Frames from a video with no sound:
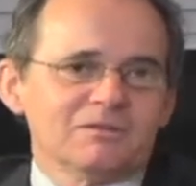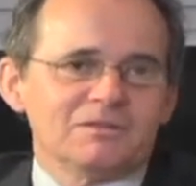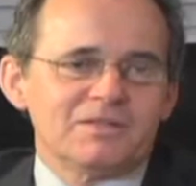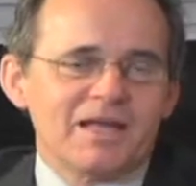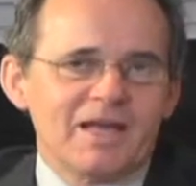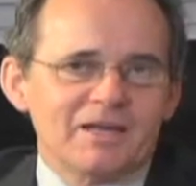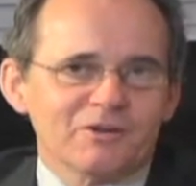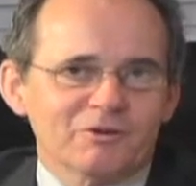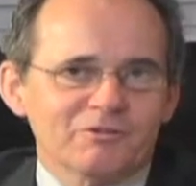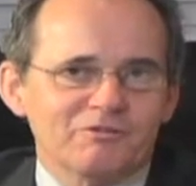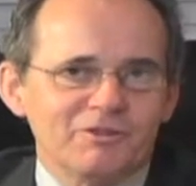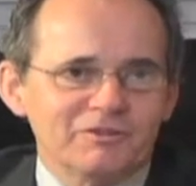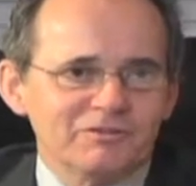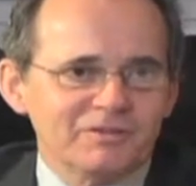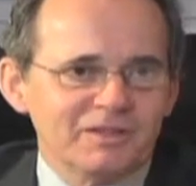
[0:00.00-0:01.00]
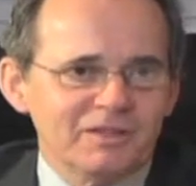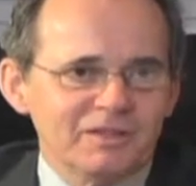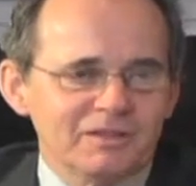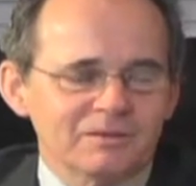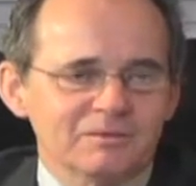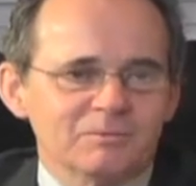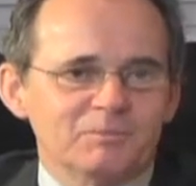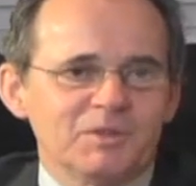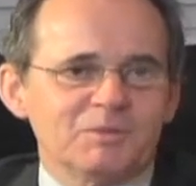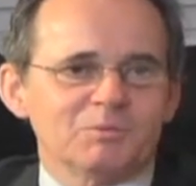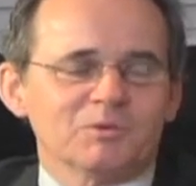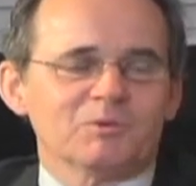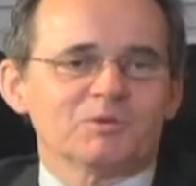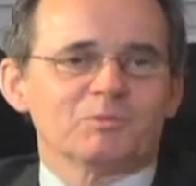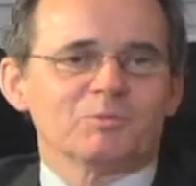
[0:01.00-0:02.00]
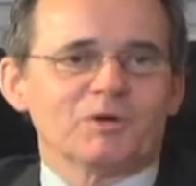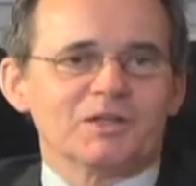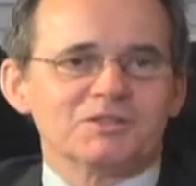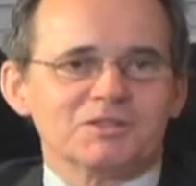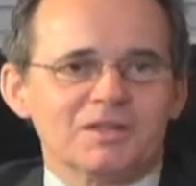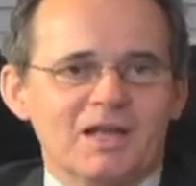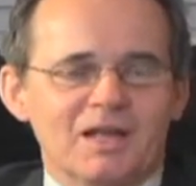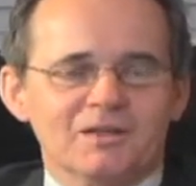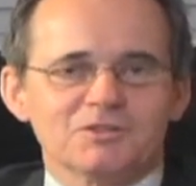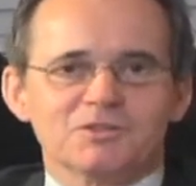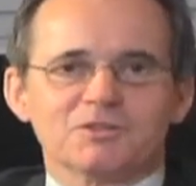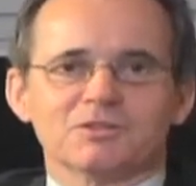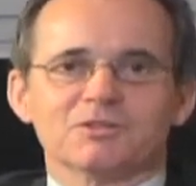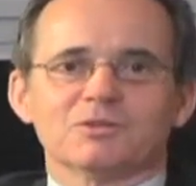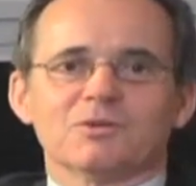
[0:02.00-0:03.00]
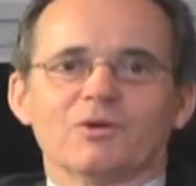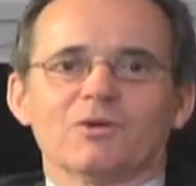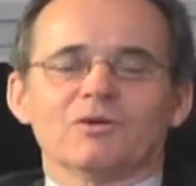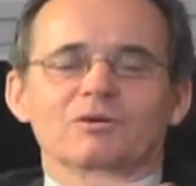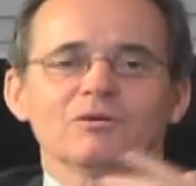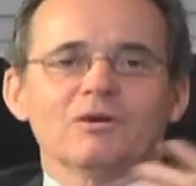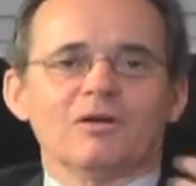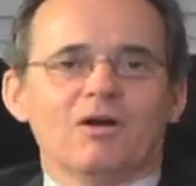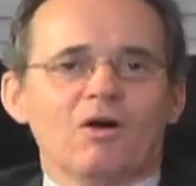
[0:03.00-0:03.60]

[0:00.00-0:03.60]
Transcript: 10 or 15 people with breast cancer or